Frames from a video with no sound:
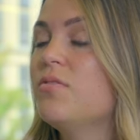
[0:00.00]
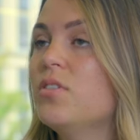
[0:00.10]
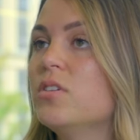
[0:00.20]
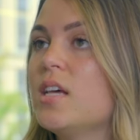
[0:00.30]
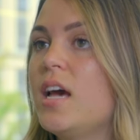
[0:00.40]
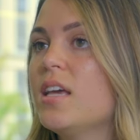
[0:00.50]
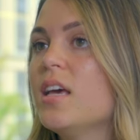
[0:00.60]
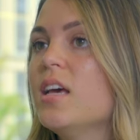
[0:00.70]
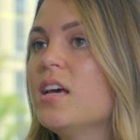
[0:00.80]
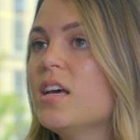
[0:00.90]
feels like
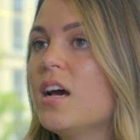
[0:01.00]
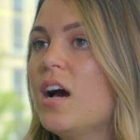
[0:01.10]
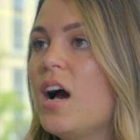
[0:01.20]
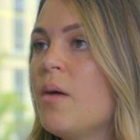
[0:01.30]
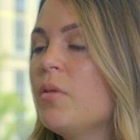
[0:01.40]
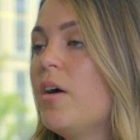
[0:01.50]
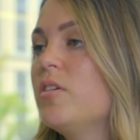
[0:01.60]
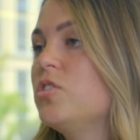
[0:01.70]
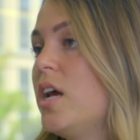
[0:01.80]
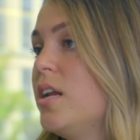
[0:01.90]
I'm
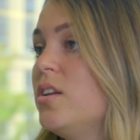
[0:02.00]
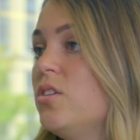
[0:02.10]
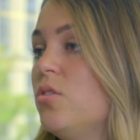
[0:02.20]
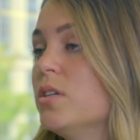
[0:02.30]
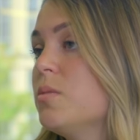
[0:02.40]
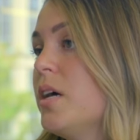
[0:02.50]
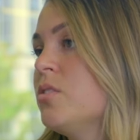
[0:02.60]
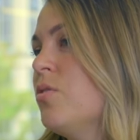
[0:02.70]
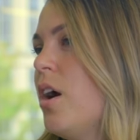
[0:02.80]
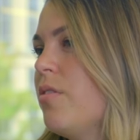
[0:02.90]
allowing Jenny to do what's
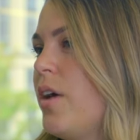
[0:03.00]
best for our